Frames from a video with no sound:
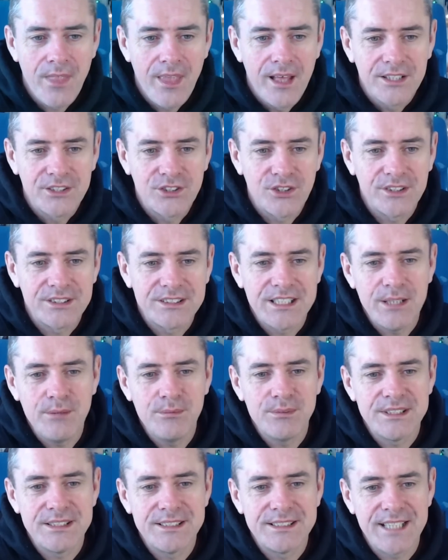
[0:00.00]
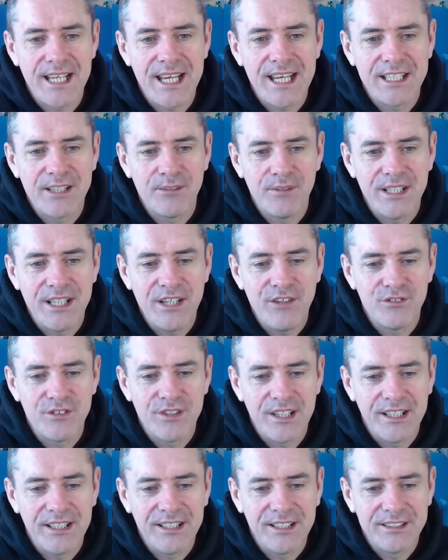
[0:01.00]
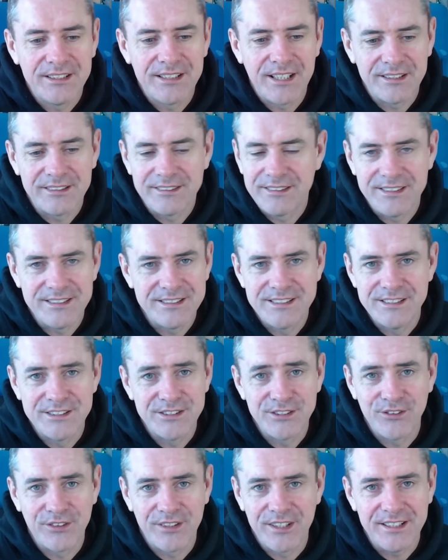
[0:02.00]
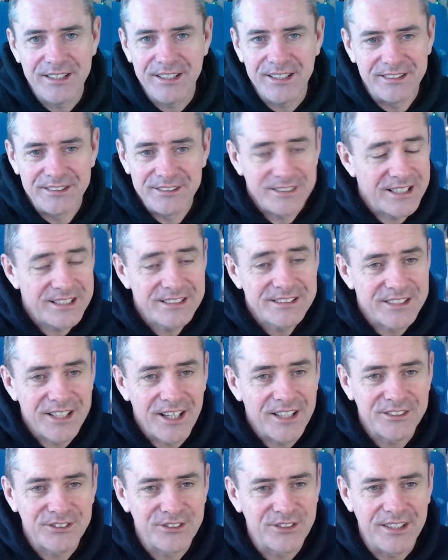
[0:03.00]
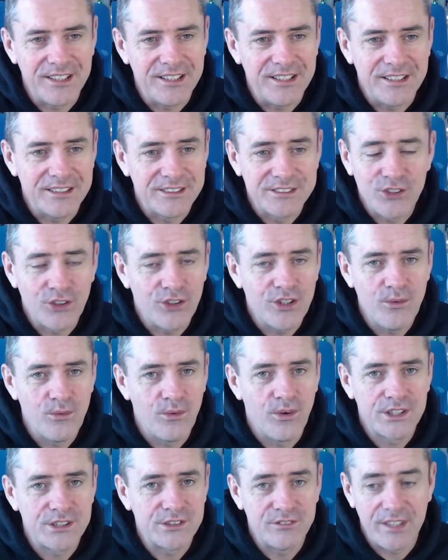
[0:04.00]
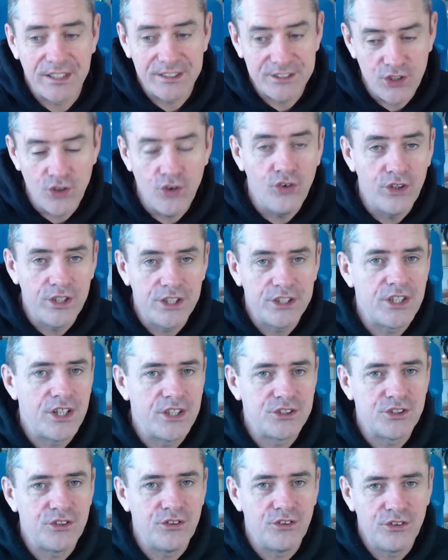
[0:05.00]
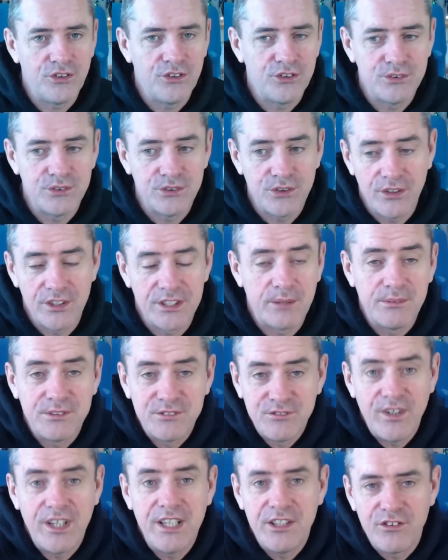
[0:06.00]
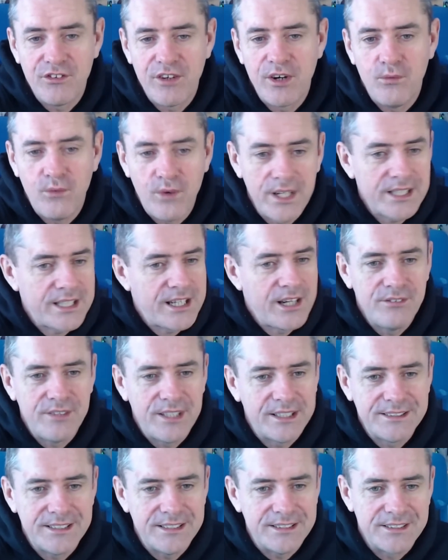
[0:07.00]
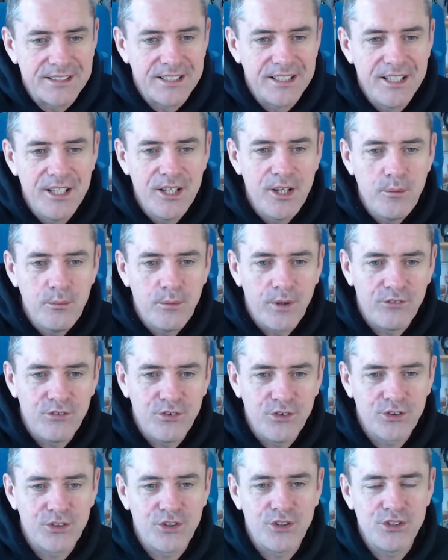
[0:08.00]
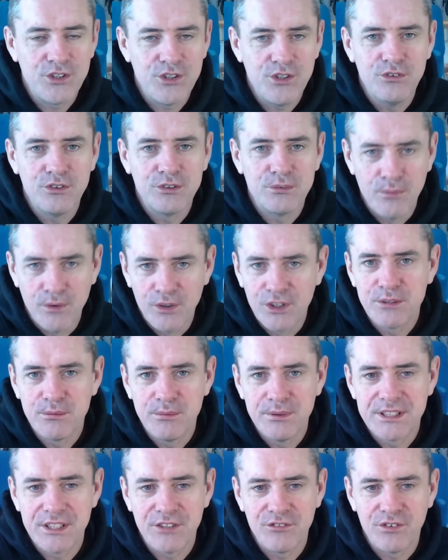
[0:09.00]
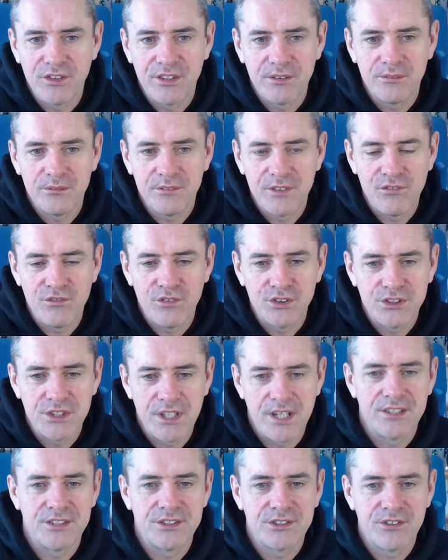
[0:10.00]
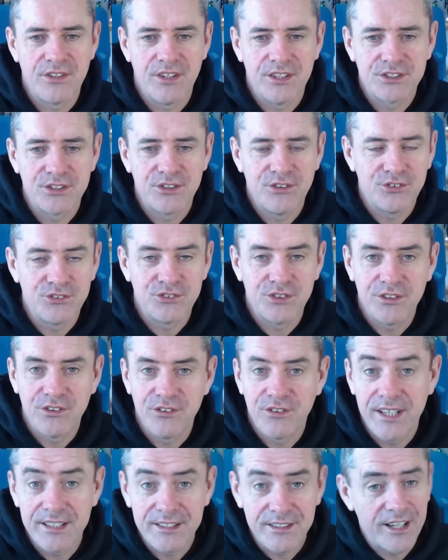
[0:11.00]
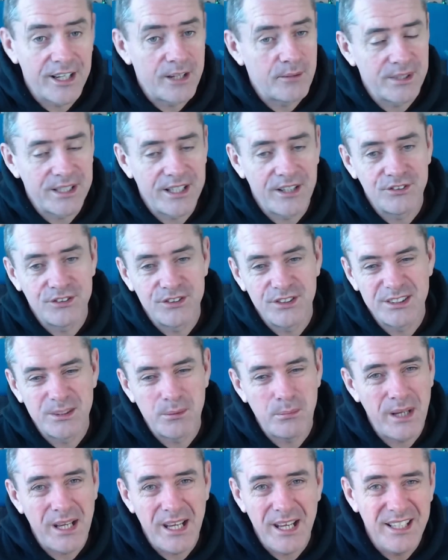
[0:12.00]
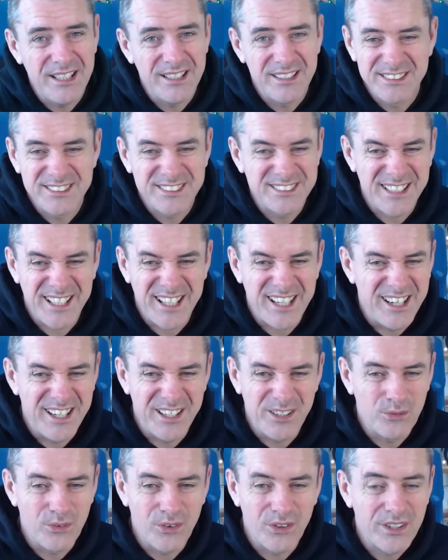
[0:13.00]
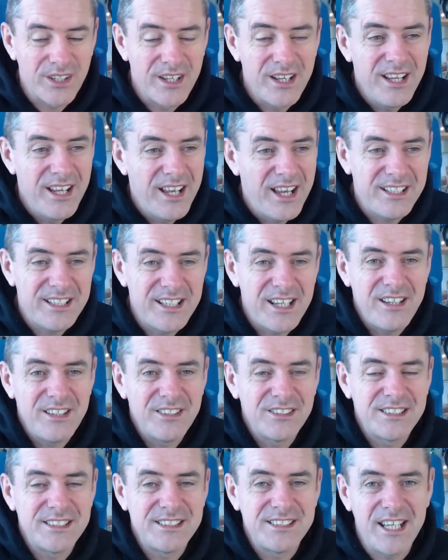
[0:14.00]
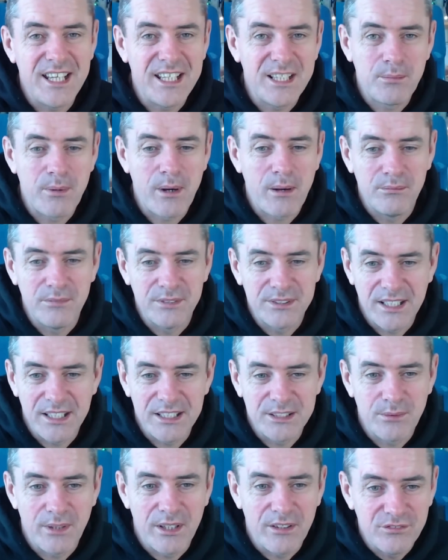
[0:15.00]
So it seems insane that we'd even think that this is a good idea. It's not a good idea. It only works if that's the only charge you're going to go to the whole time. It's fine. You create one account and that's it. But if you're going to use multiple different chargers across the country, creating all them accounts is just a pain. It's the hard work. And then there's the data problem with that as well.